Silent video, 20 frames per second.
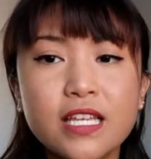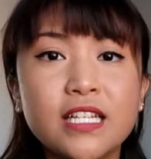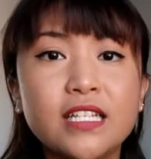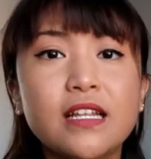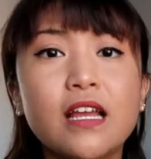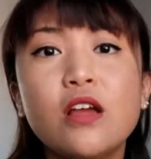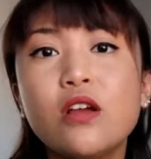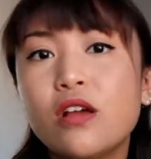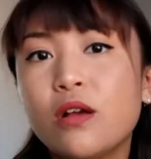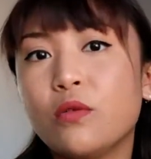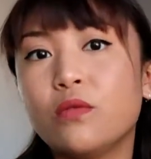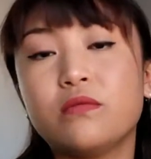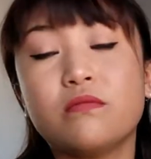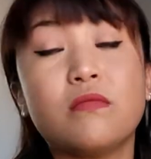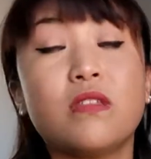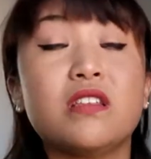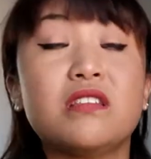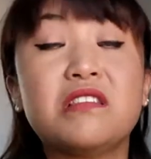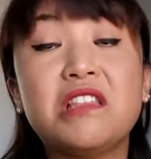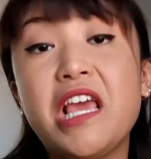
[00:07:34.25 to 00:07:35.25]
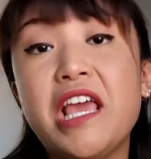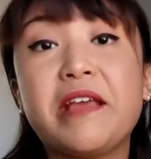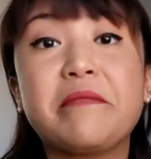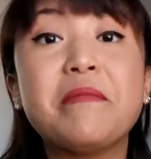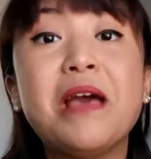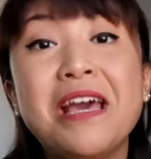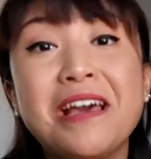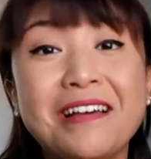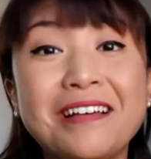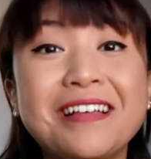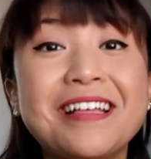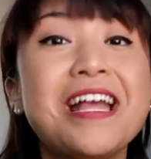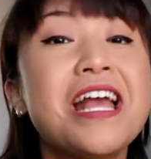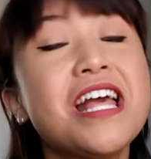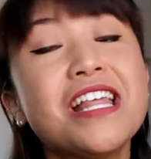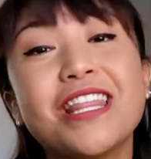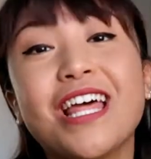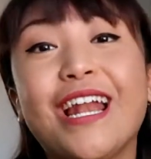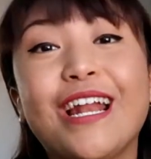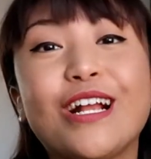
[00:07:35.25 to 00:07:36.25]
And this thing that
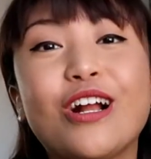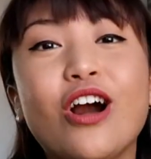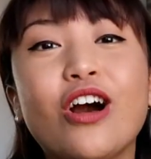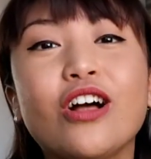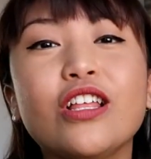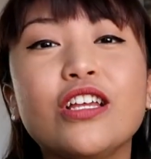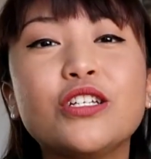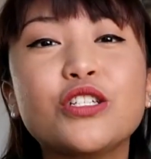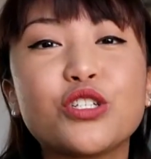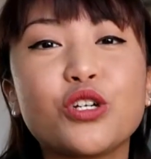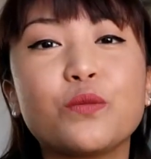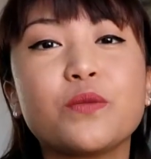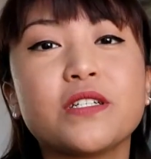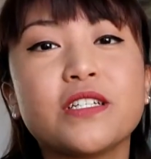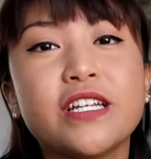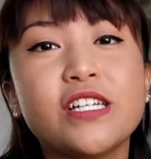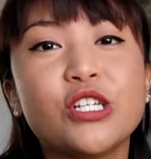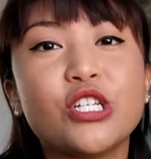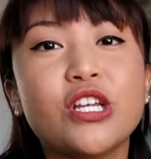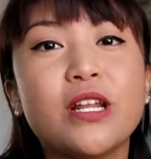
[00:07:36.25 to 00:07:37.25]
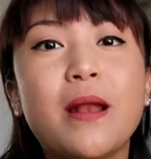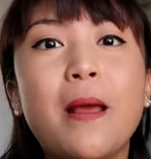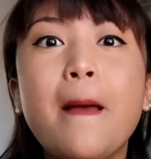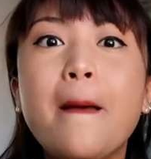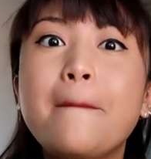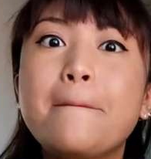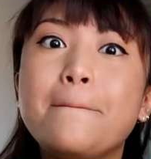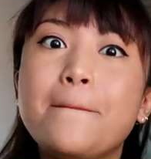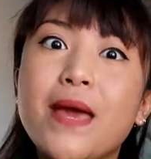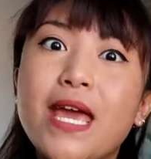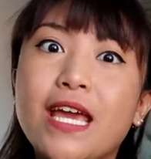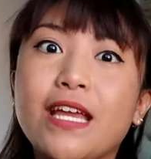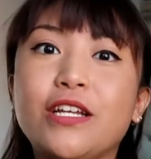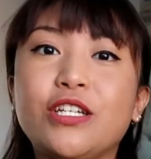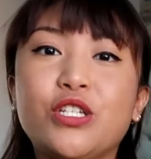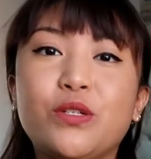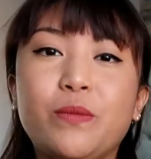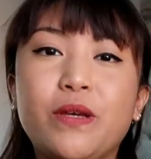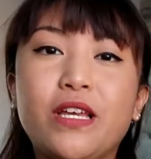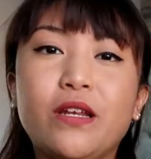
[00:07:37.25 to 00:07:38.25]
I call interpretation
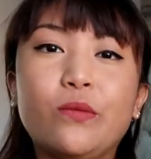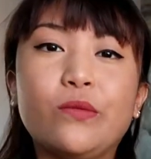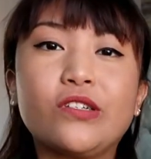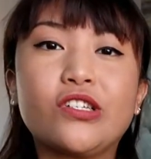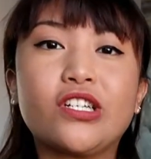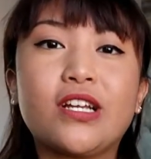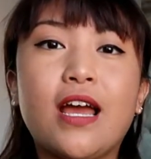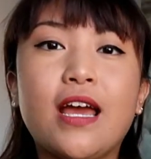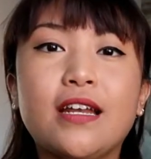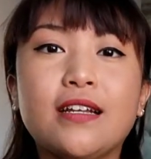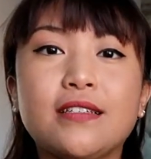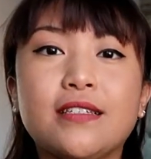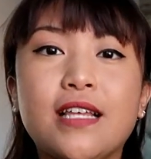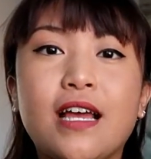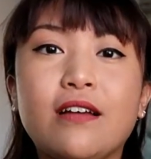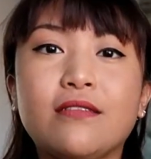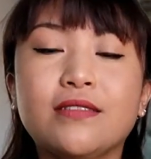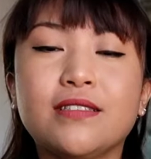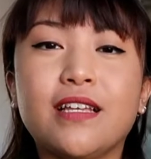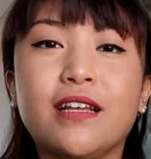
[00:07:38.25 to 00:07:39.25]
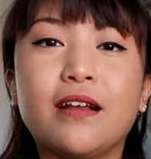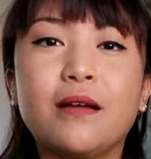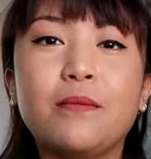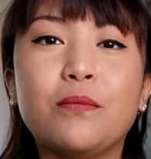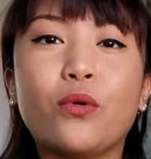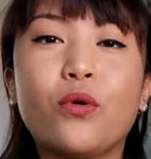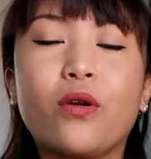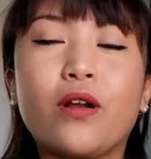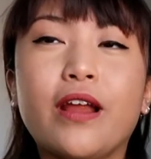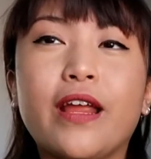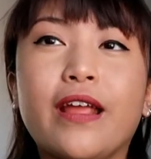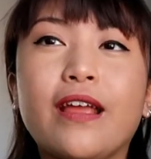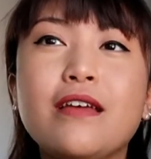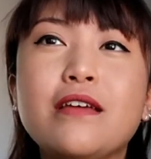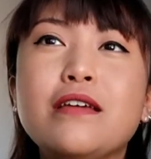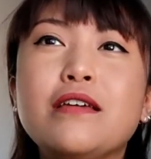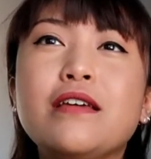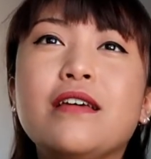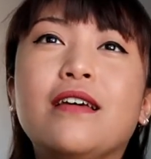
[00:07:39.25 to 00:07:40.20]
management, which kind of sounds like a boring